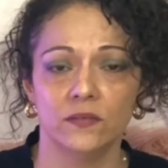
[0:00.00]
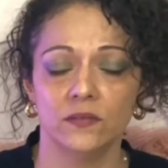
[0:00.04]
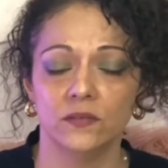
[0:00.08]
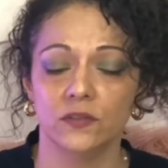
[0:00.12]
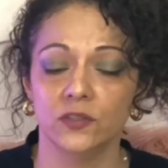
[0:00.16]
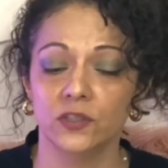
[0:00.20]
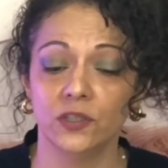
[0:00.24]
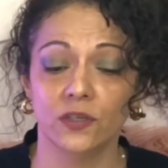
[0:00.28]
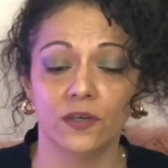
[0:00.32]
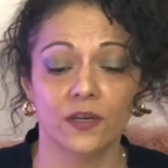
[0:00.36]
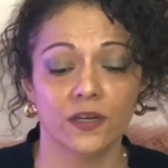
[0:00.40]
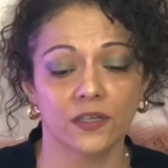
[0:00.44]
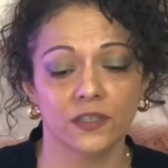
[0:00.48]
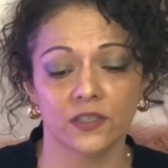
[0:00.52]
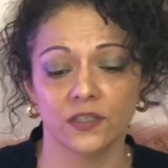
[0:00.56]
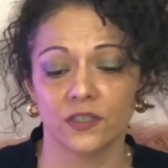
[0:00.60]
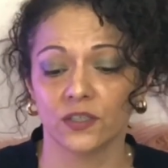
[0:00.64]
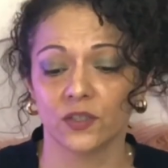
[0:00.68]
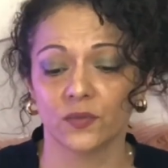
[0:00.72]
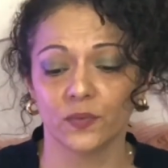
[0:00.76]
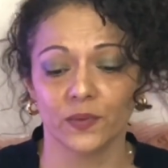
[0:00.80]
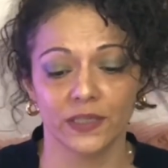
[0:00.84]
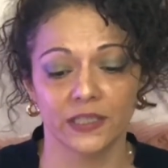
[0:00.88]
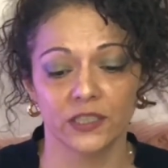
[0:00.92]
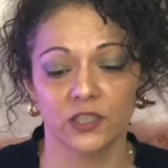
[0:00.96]
You could have
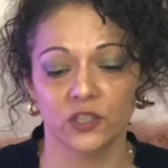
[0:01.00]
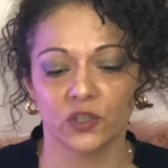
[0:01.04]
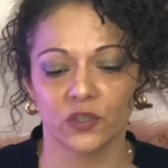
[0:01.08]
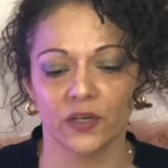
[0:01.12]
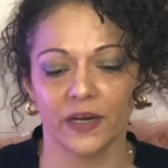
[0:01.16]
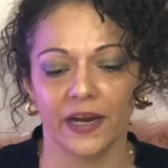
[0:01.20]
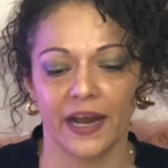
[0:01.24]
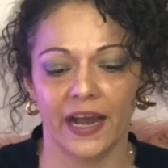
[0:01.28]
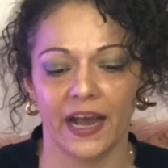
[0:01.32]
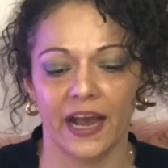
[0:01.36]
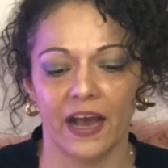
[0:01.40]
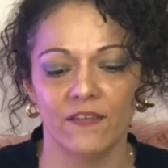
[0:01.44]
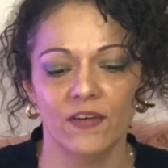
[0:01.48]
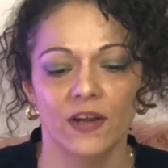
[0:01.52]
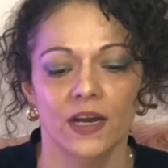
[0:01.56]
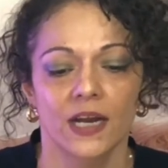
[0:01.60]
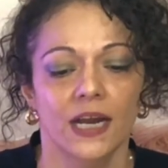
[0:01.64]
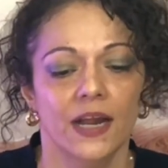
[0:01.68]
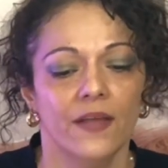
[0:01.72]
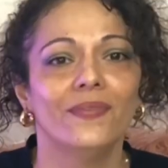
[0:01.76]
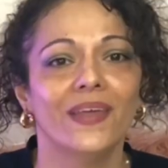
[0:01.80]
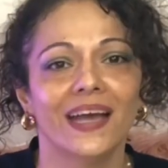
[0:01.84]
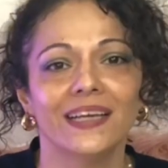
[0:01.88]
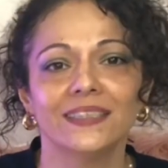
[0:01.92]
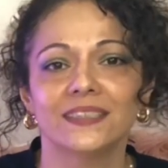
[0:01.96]
just released your half.
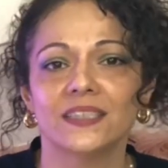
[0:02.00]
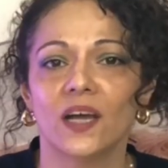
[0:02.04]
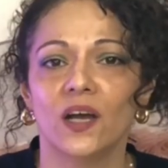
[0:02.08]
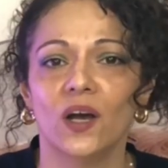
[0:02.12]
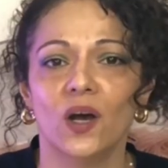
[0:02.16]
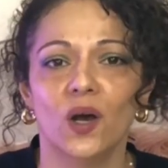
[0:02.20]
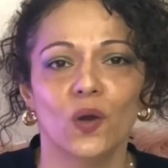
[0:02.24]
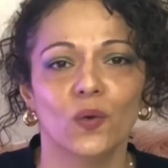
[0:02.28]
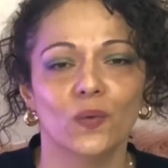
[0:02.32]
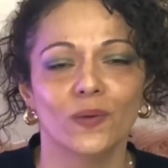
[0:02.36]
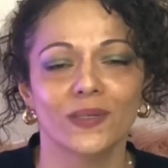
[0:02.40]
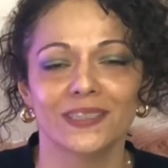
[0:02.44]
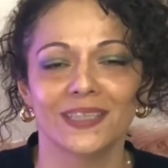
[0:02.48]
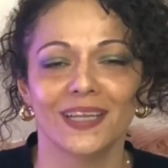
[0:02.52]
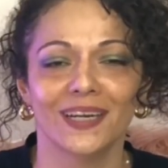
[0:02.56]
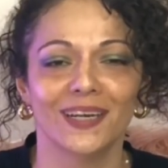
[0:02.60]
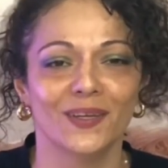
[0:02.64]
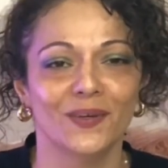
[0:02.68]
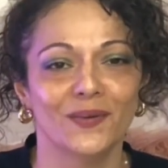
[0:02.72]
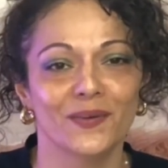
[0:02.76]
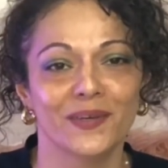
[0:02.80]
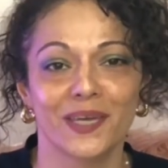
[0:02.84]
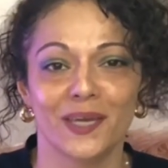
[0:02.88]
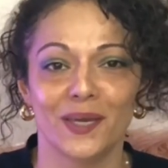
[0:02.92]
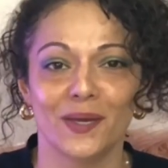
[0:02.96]
That's the whole reason
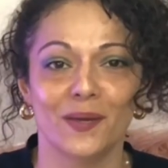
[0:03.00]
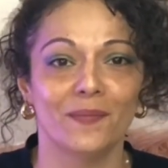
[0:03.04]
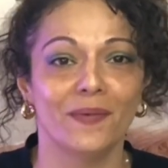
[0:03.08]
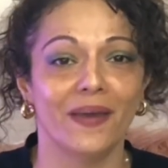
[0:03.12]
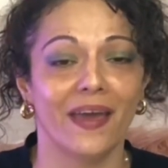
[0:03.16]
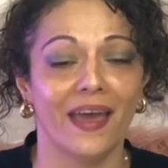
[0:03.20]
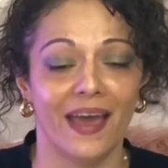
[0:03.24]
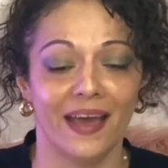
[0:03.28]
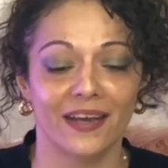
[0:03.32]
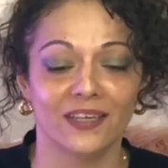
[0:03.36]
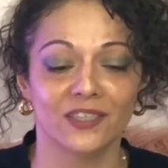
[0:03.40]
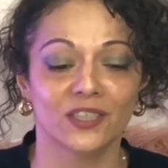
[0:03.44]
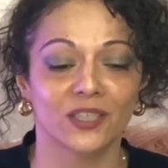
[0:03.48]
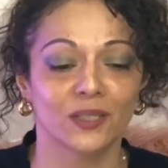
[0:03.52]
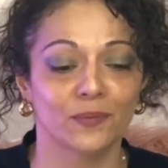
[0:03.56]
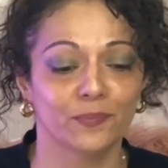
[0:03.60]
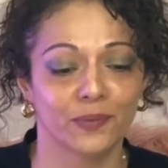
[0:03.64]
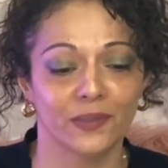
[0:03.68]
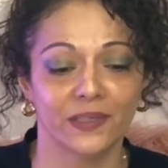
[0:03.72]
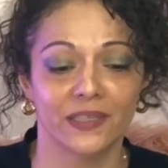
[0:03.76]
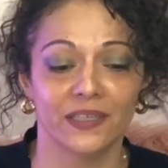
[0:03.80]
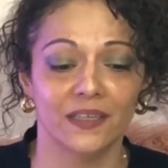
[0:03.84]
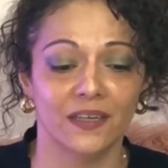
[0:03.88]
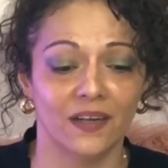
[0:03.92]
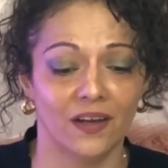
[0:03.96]
Lil Kim actually
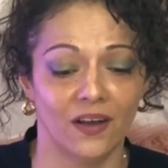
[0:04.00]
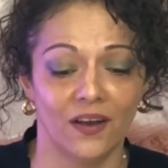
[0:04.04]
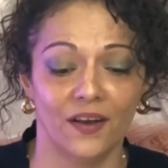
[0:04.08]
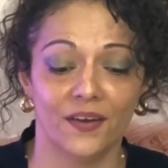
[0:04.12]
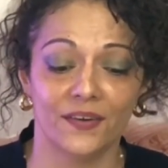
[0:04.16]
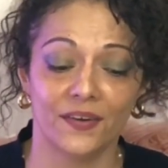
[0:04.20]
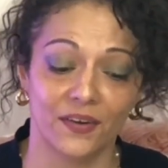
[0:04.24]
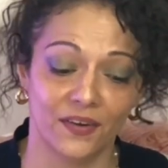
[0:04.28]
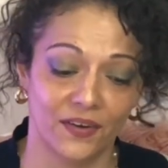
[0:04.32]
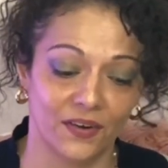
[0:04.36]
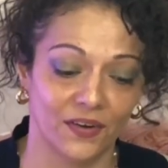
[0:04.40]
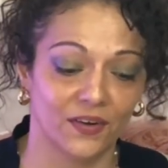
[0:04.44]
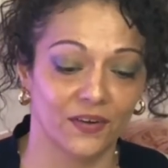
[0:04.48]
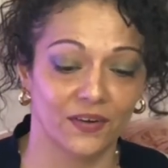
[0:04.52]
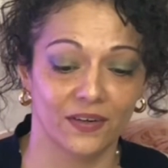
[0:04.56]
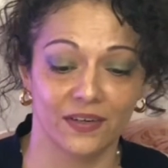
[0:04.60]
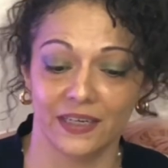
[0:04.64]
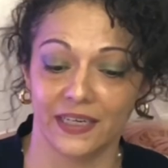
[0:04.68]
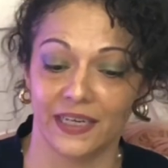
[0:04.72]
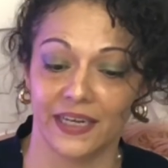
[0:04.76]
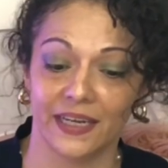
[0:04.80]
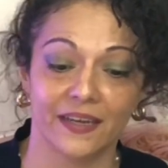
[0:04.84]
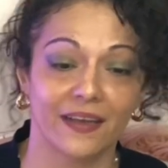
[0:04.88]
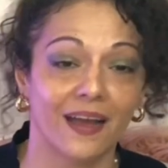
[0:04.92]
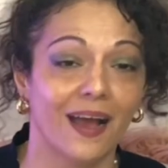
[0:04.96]
put it on her
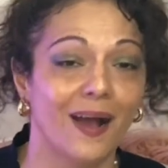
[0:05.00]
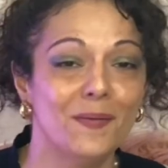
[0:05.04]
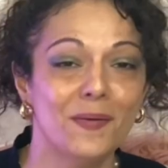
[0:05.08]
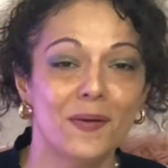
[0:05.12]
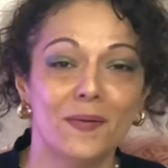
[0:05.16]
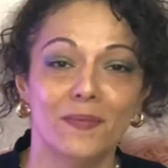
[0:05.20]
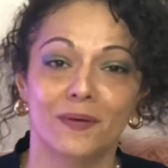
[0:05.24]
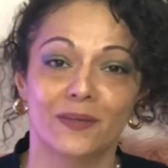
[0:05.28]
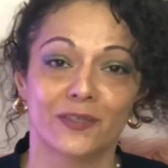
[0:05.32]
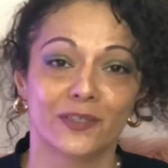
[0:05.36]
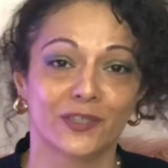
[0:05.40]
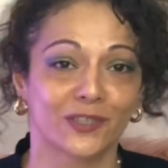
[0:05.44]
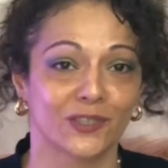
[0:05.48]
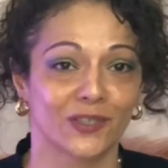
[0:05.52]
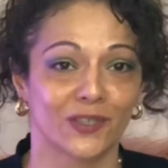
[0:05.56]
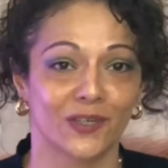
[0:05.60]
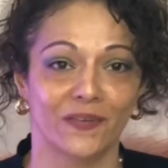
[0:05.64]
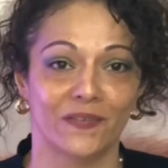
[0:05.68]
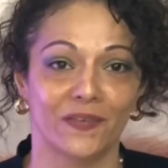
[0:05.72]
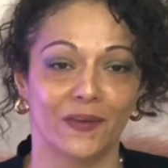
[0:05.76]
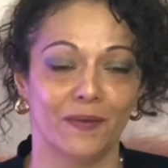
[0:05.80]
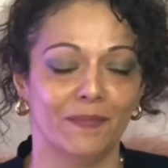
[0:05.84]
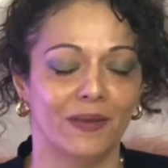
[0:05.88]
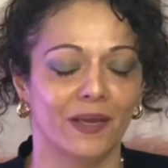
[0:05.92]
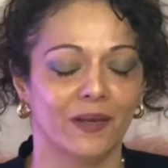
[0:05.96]
link. I'm almost sure
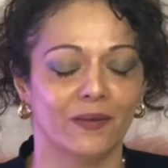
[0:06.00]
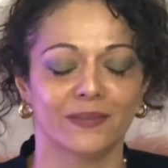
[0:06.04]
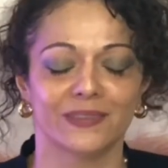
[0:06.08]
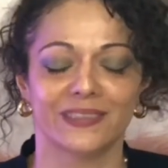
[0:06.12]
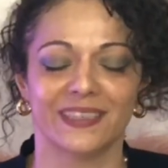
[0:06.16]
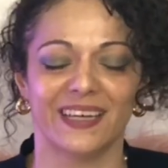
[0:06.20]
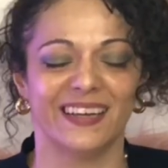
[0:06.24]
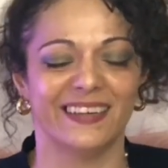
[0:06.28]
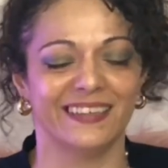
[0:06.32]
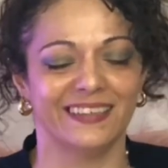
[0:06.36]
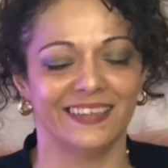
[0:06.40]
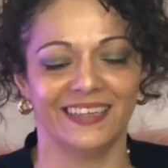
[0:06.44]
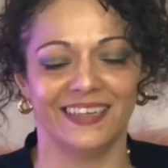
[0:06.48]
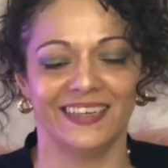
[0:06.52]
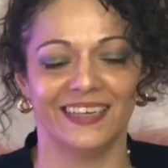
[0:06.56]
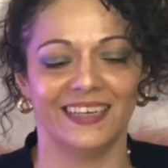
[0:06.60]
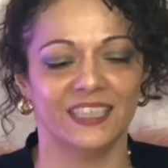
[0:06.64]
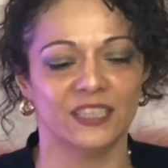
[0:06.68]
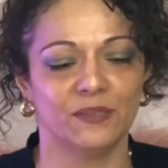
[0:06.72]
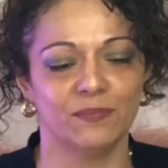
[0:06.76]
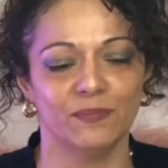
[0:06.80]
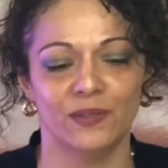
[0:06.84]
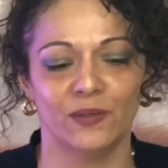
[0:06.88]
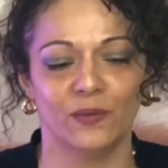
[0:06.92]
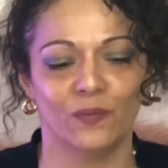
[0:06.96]
of it. Meg was like, nah,
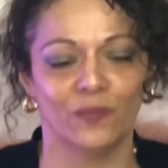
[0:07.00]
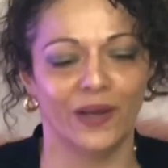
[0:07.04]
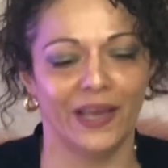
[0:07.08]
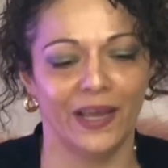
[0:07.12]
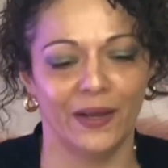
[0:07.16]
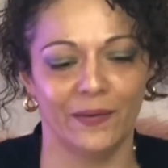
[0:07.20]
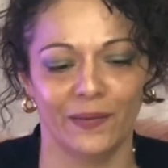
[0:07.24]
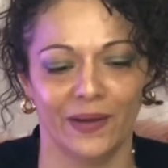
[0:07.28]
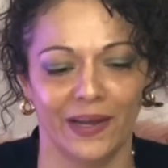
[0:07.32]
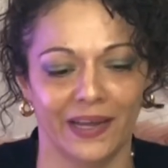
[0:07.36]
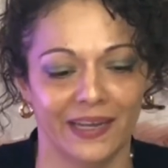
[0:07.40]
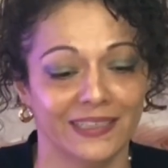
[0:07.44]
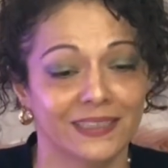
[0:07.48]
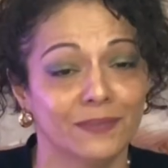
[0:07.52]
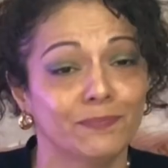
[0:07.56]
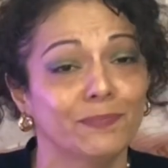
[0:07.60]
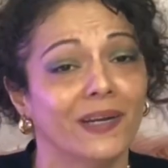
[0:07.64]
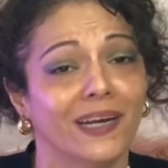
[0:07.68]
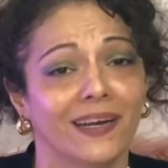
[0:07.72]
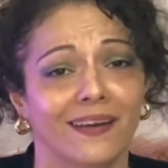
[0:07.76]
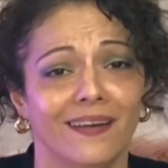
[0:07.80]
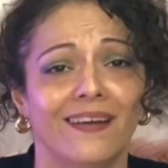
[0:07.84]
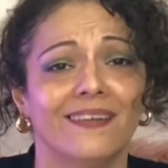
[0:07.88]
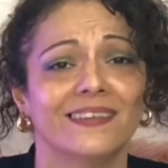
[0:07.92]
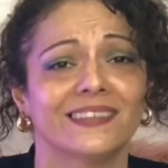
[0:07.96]
it's been way, way, it's been
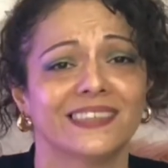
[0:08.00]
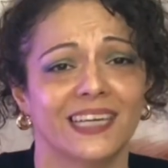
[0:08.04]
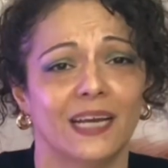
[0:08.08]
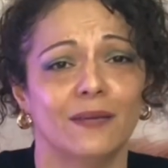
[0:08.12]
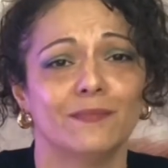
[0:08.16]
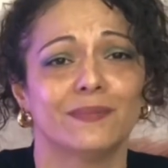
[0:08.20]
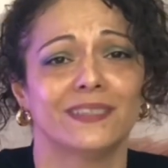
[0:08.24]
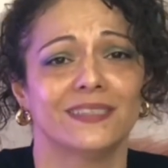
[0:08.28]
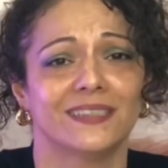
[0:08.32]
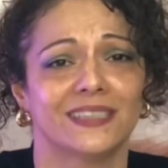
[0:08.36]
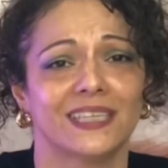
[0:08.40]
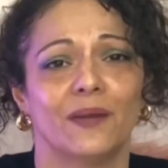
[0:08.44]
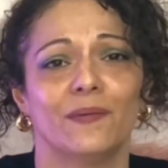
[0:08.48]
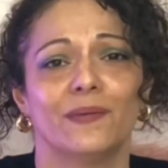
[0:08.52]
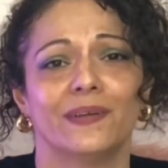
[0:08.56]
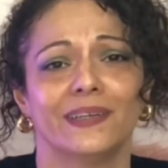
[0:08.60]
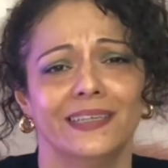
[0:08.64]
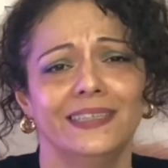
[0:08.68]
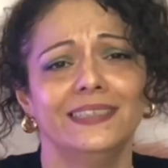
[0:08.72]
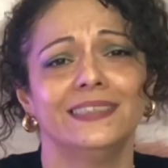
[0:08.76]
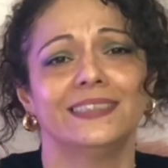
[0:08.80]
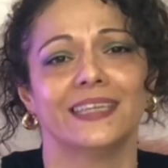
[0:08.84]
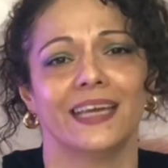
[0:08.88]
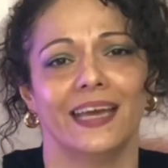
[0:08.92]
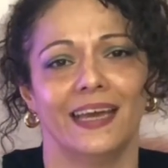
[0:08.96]
a long time since I
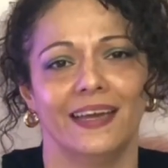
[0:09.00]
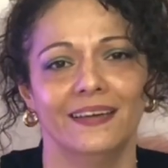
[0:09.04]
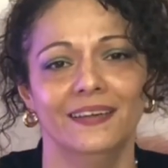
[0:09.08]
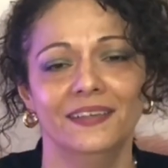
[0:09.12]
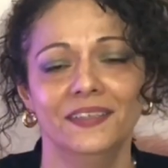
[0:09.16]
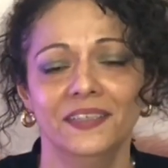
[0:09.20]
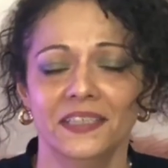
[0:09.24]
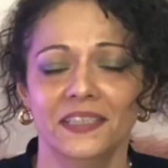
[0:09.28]
released that.